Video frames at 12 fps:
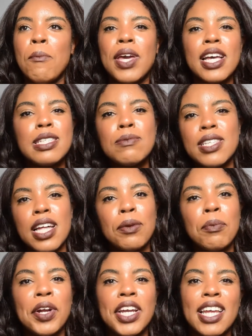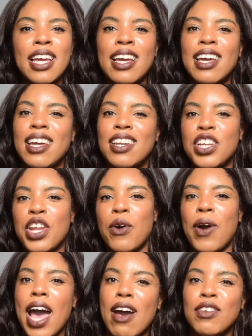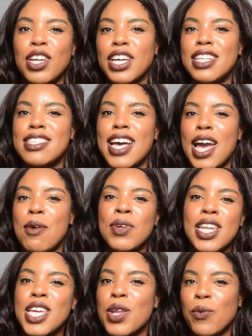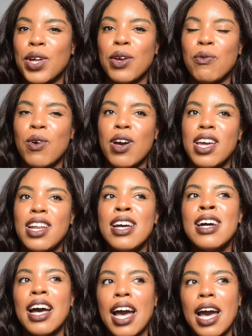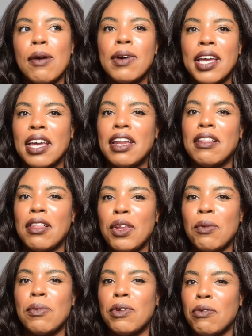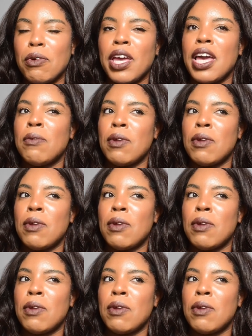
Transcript: because I'm celebrating and, you know, having a good time and eating what I want, I might gain a little bit of weight.